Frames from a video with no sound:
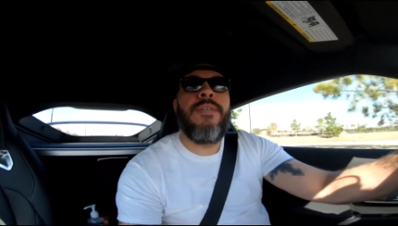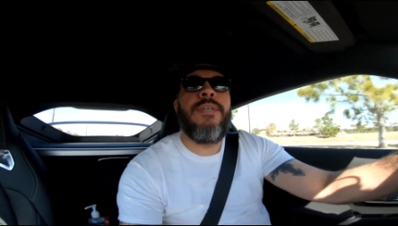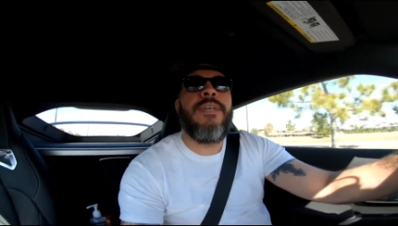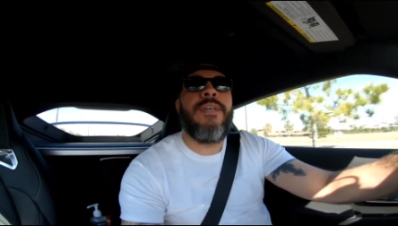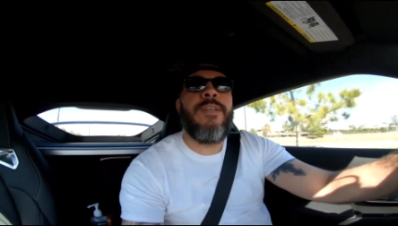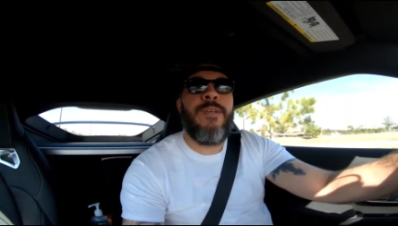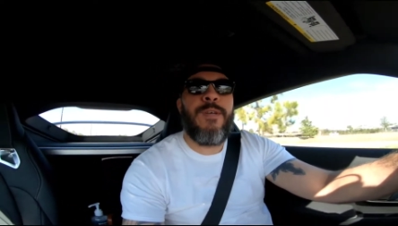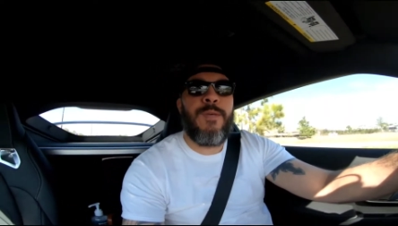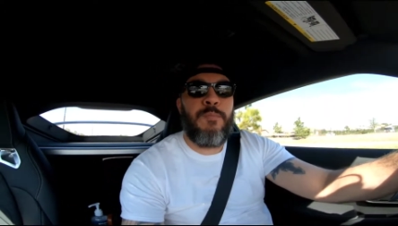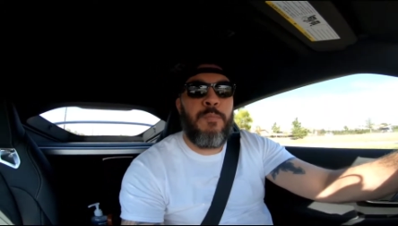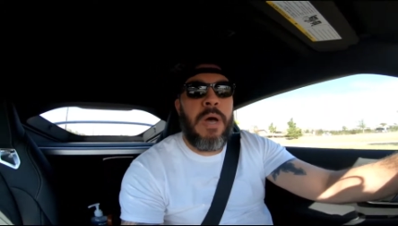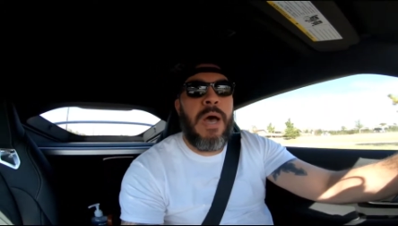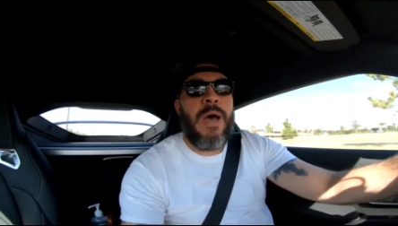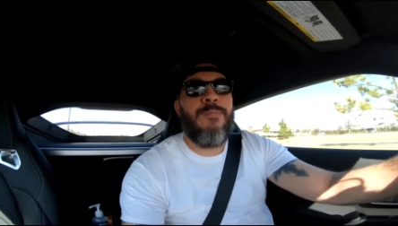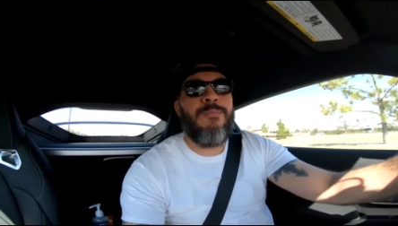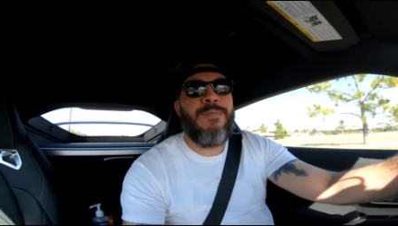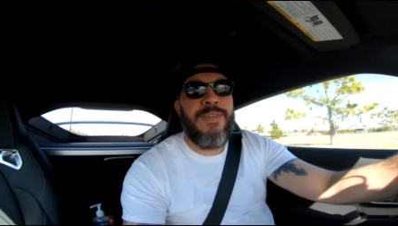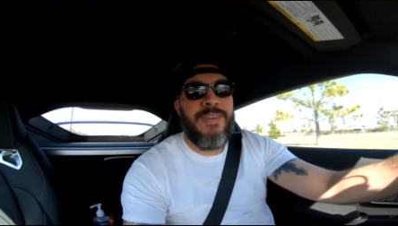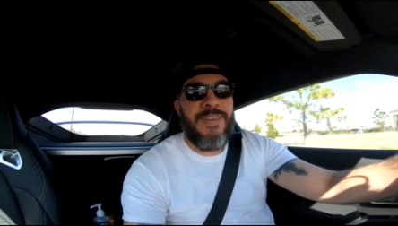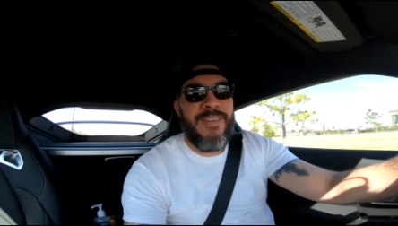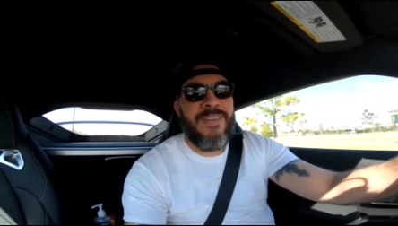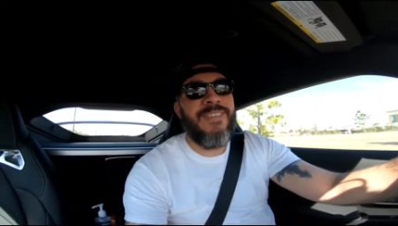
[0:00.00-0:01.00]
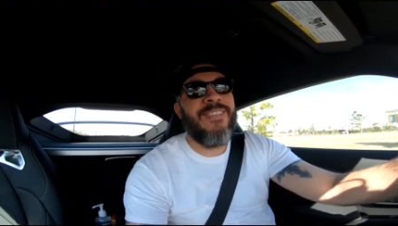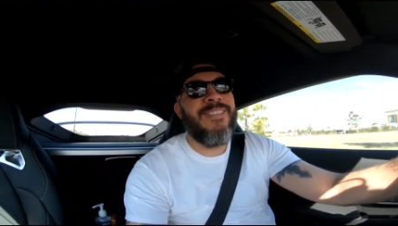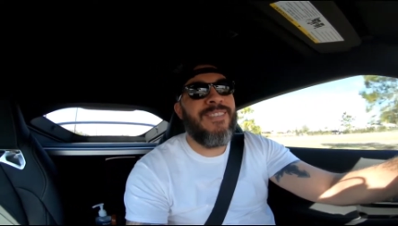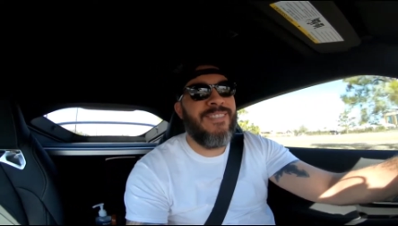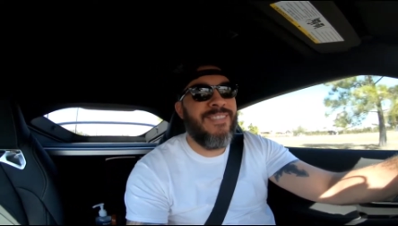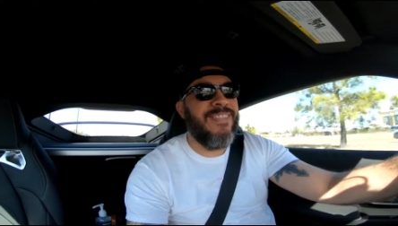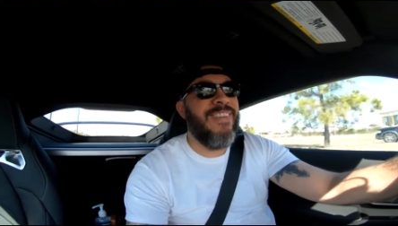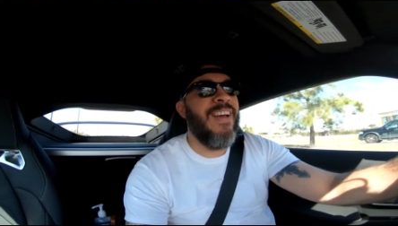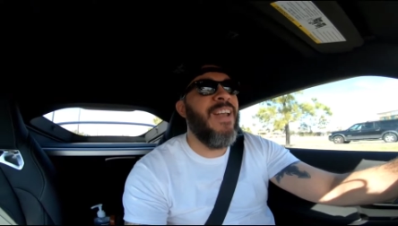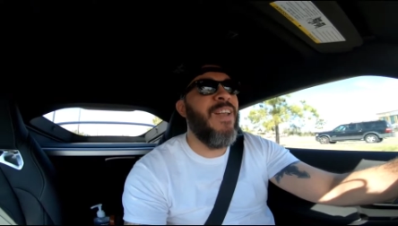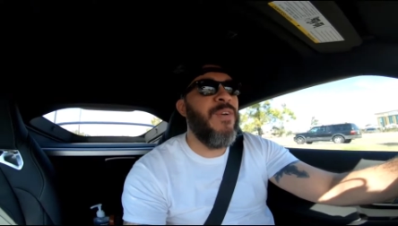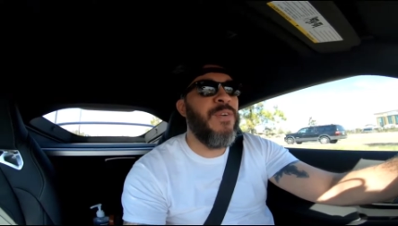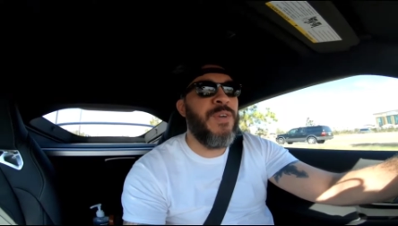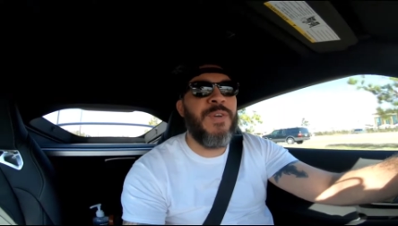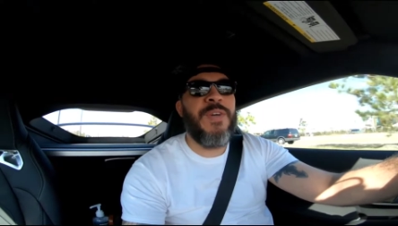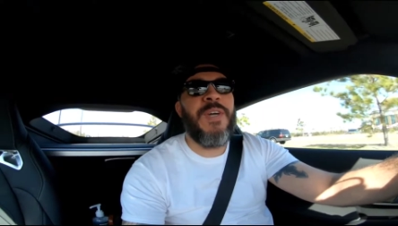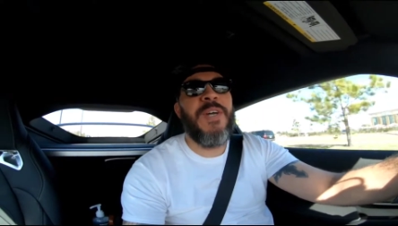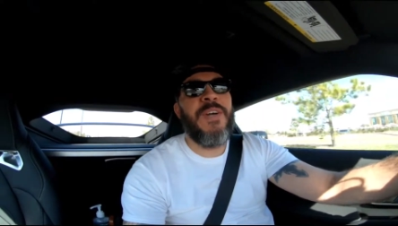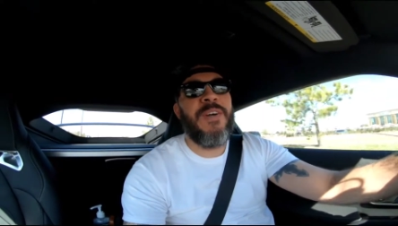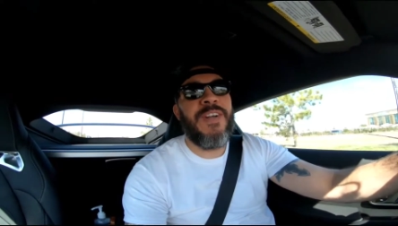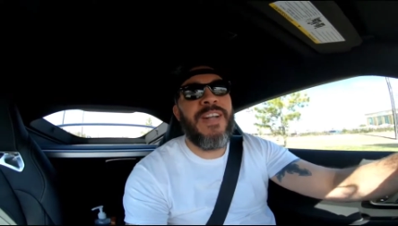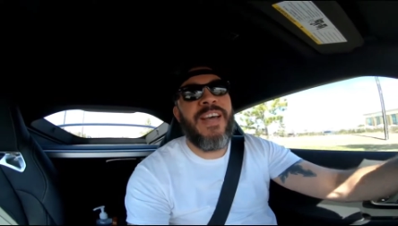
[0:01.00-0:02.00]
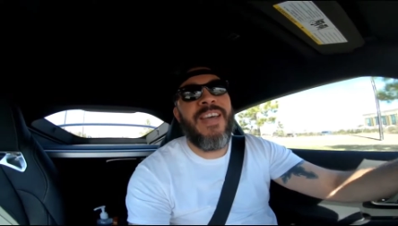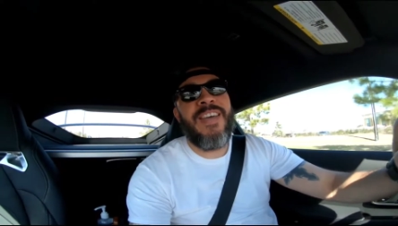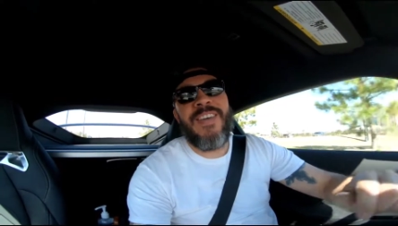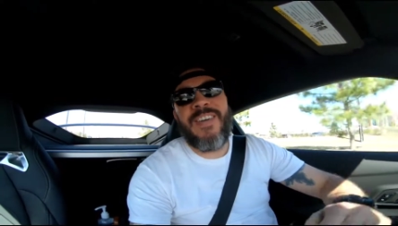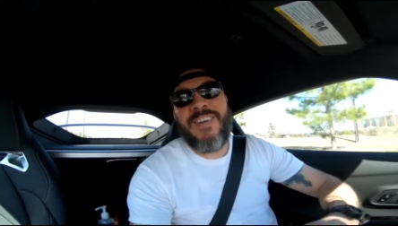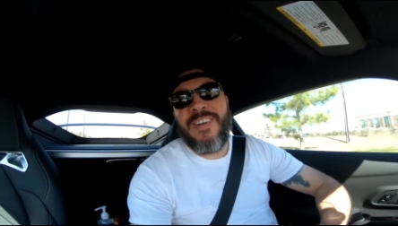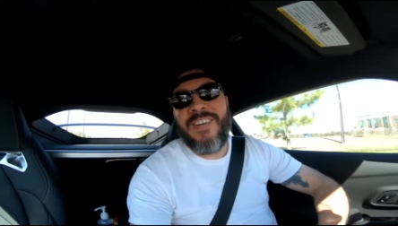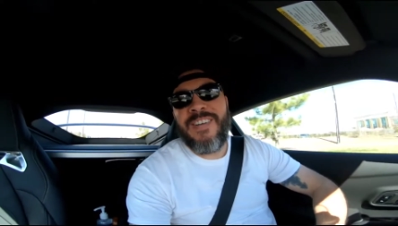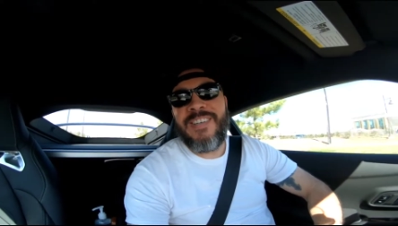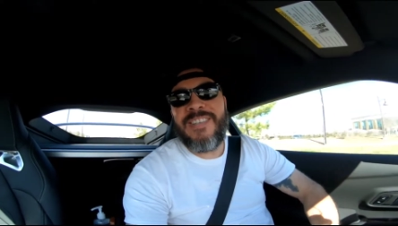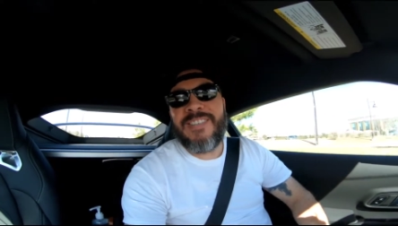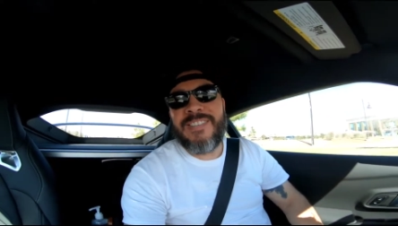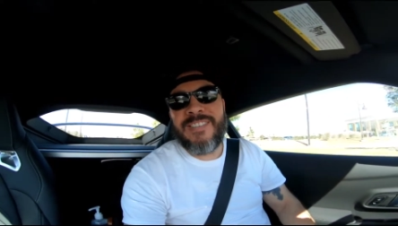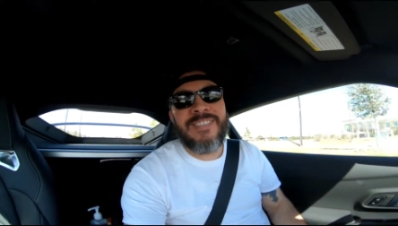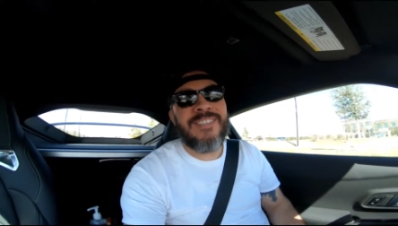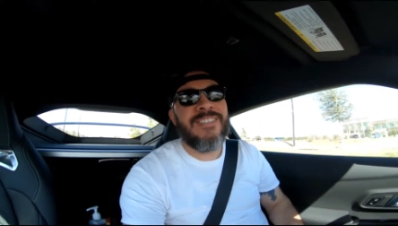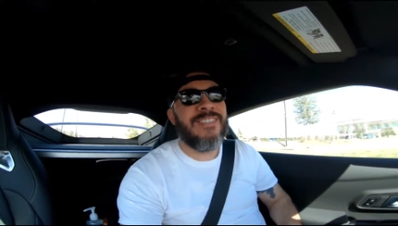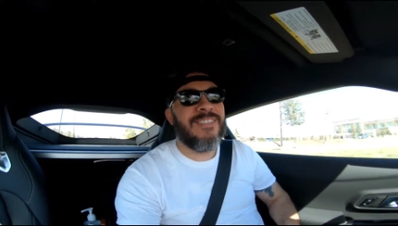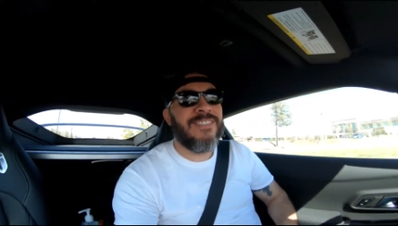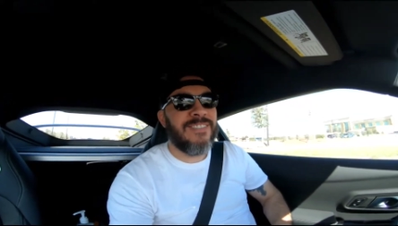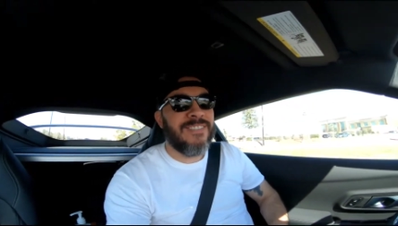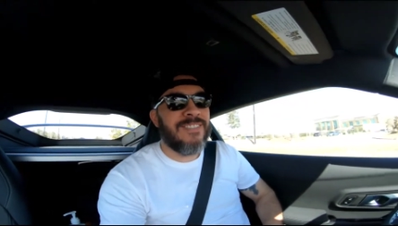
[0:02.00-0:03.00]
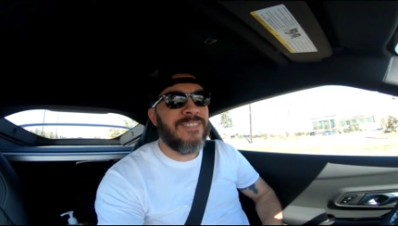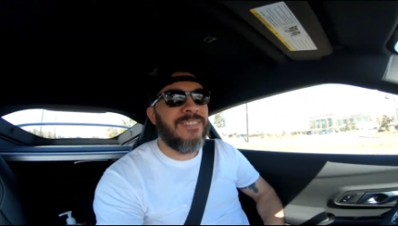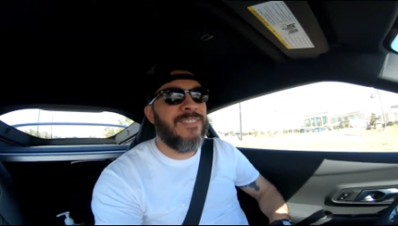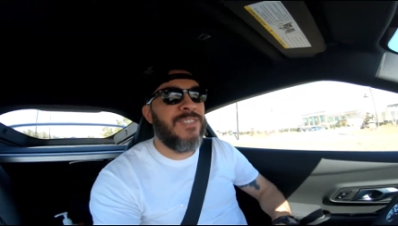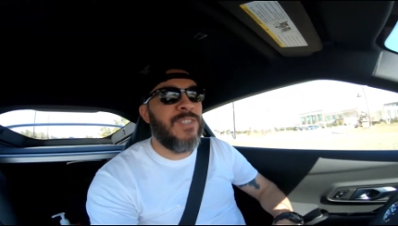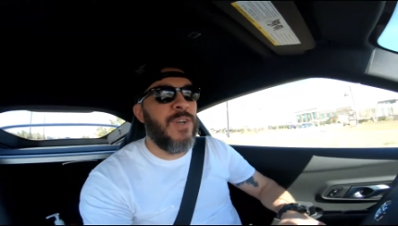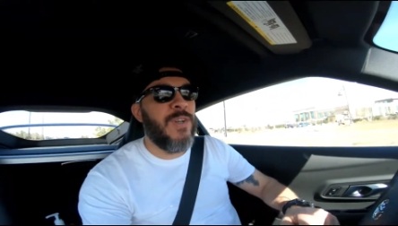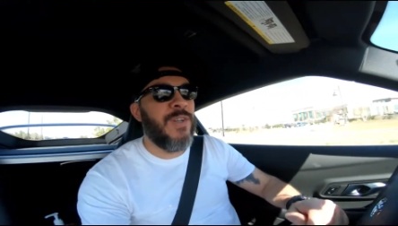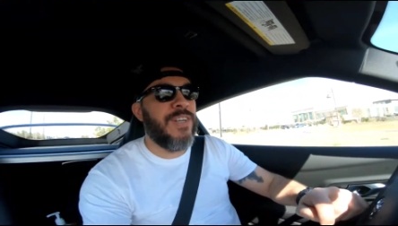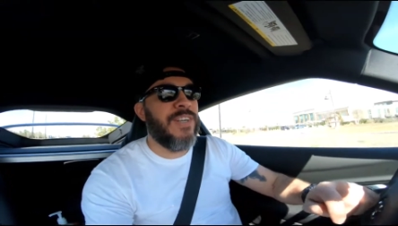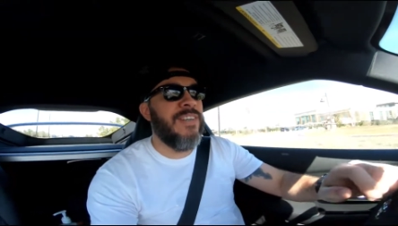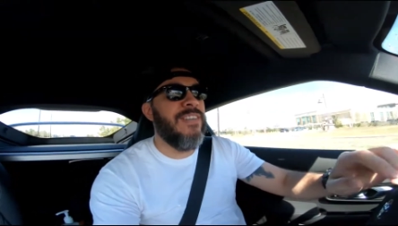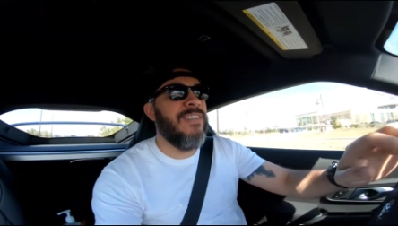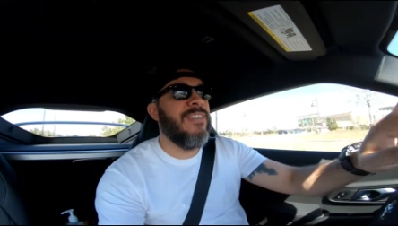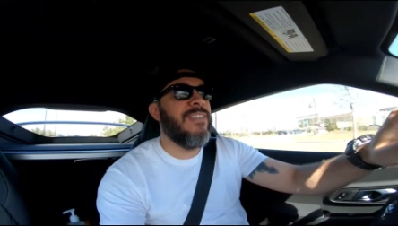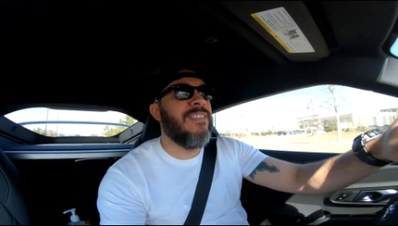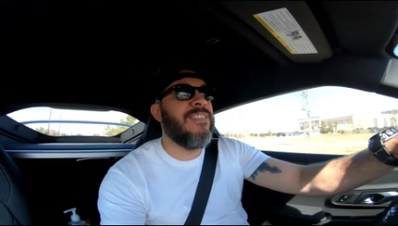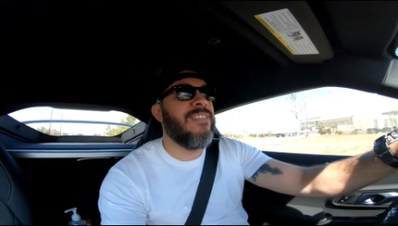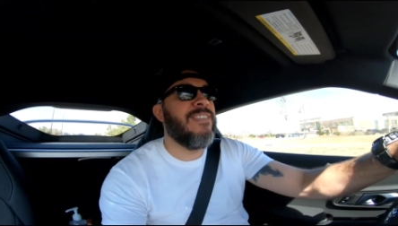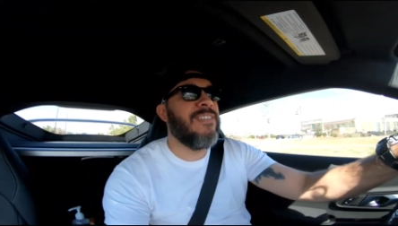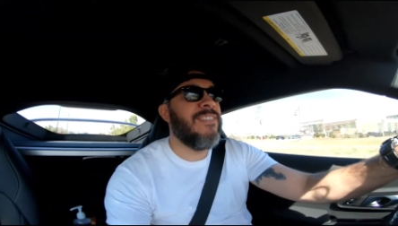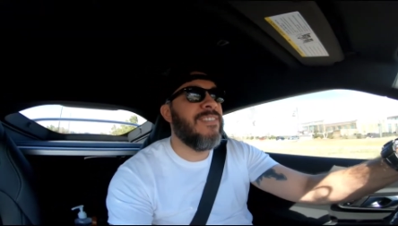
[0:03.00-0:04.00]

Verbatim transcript: You hear those pops, huh? I know you hear it. I hear it. It's all good.